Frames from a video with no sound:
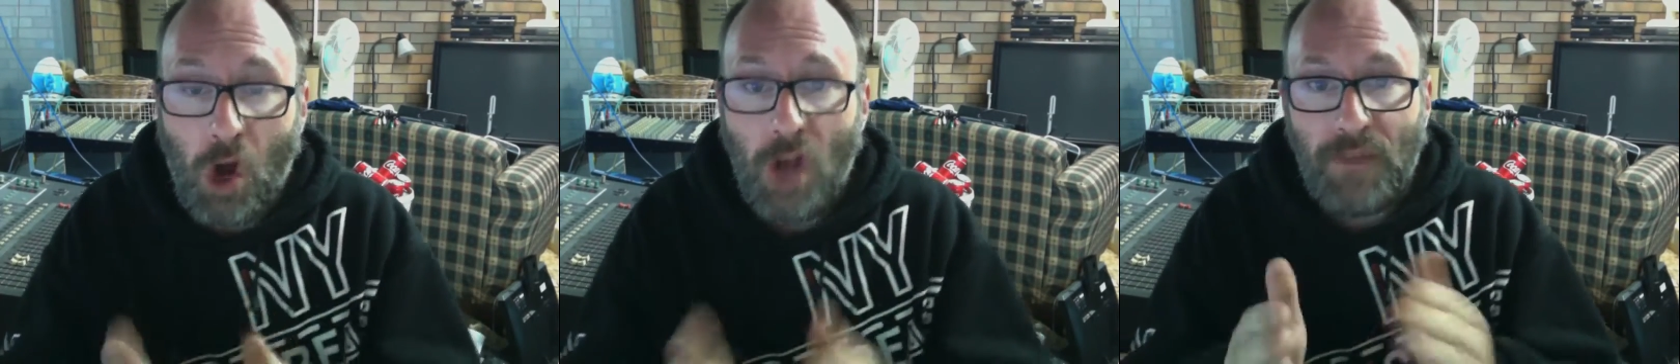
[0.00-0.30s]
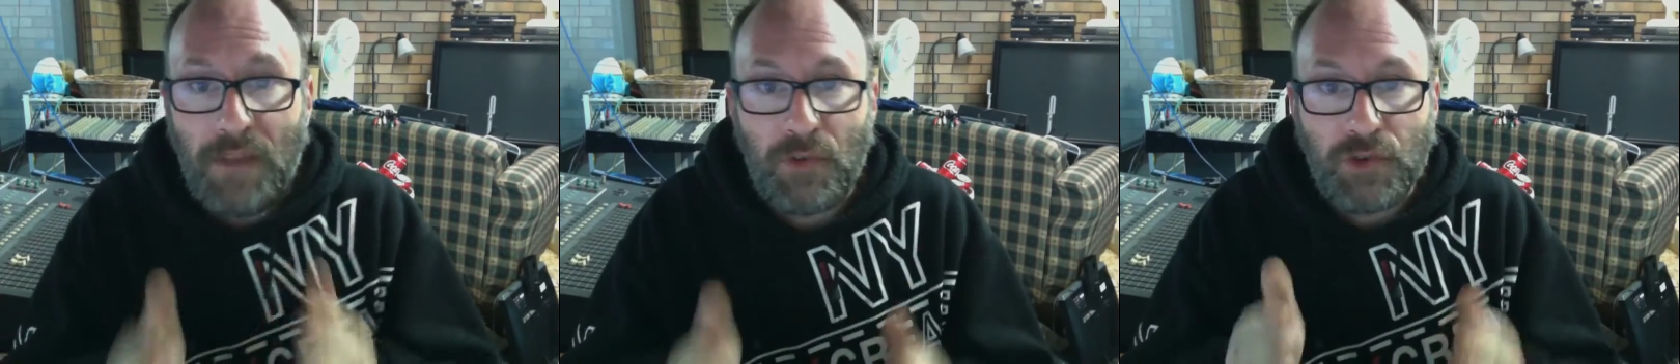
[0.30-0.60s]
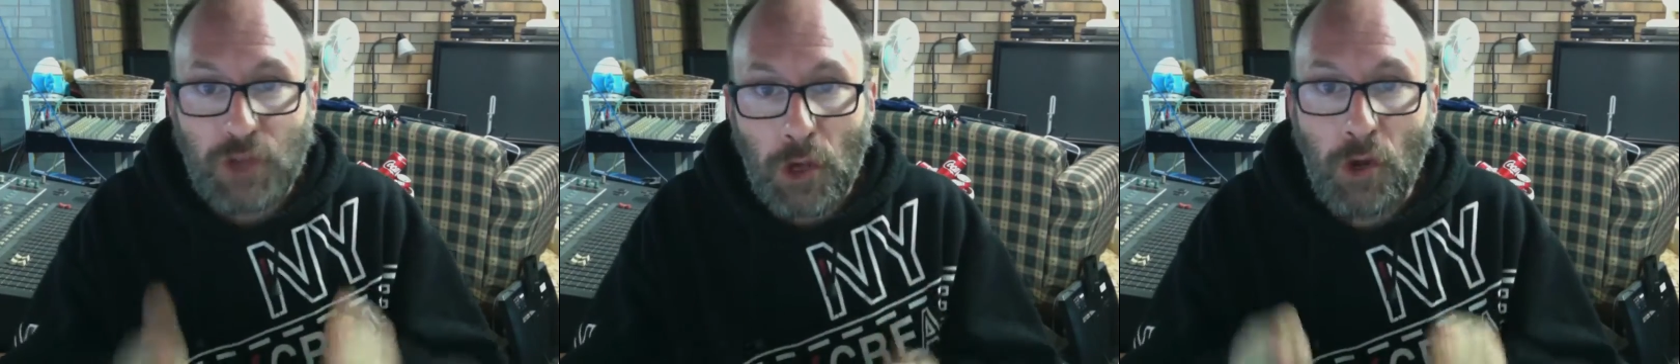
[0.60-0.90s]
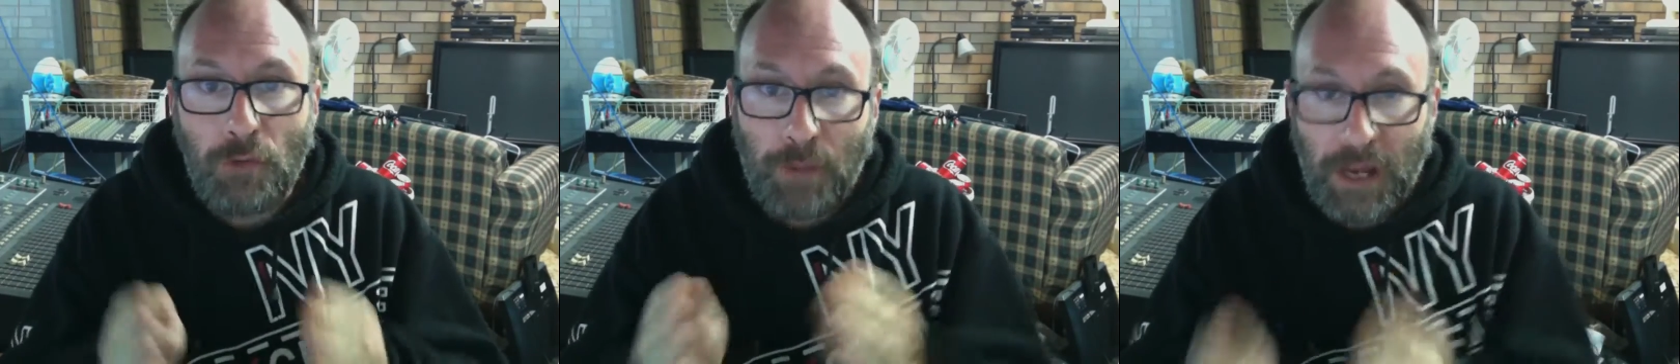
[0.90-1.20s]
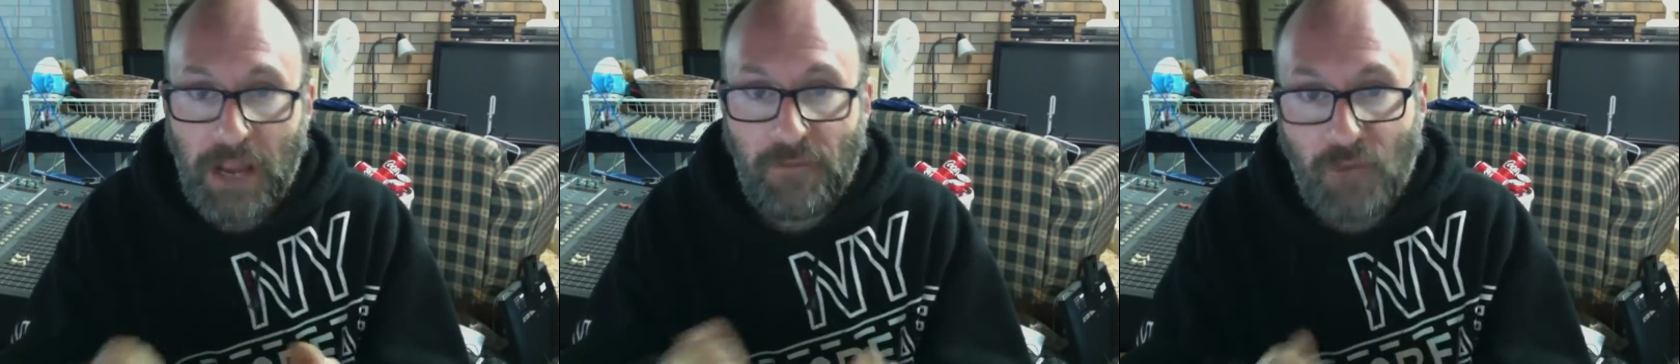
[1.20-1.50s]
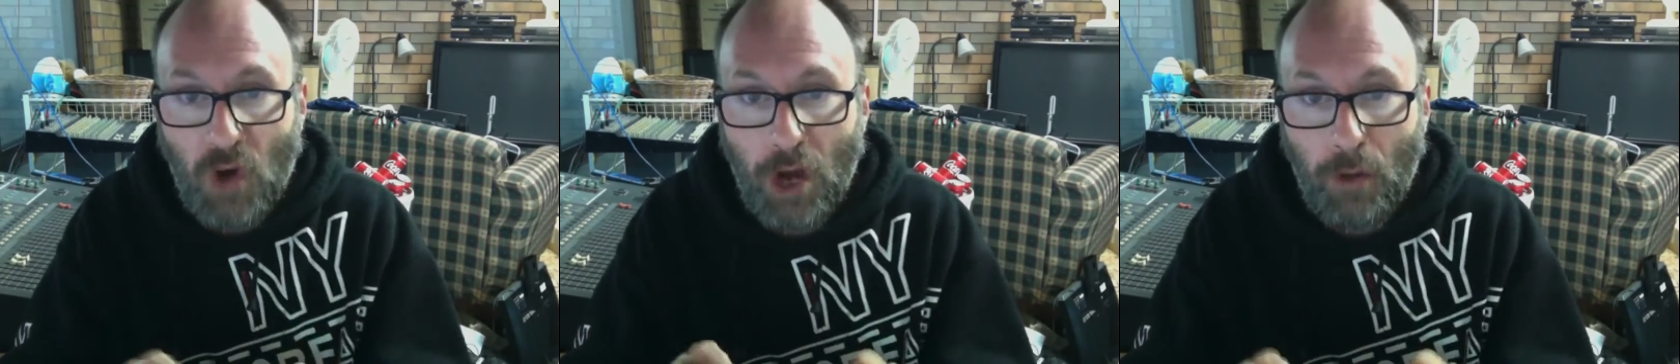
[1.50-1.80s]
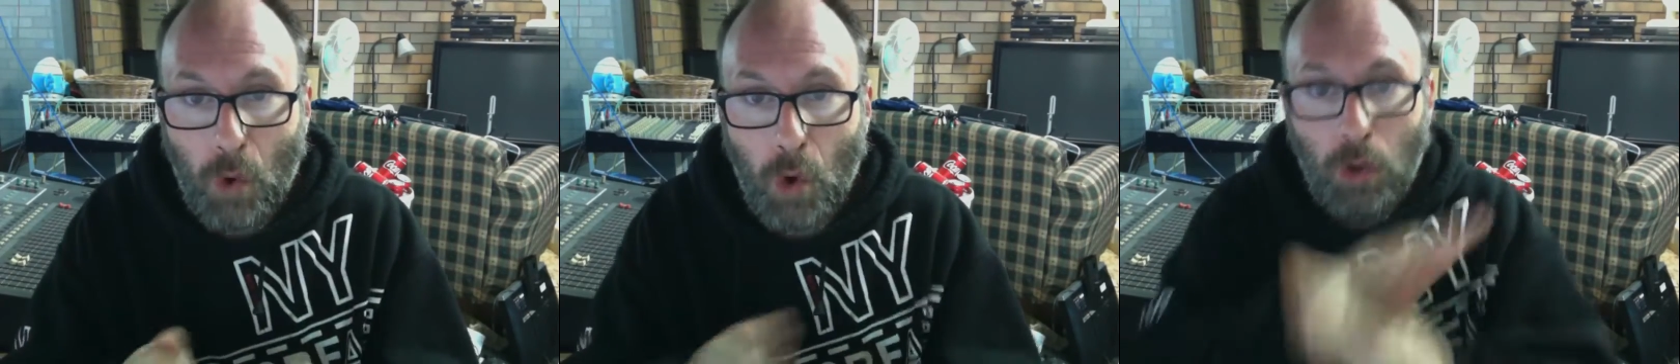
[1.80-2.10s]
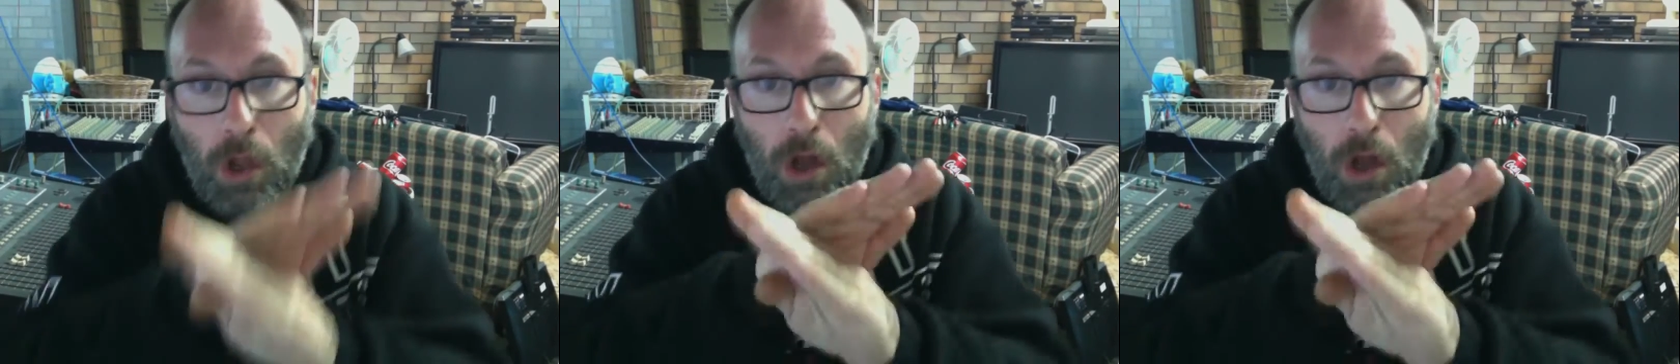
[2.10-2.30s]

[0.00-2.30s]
I've even turned PF Firewall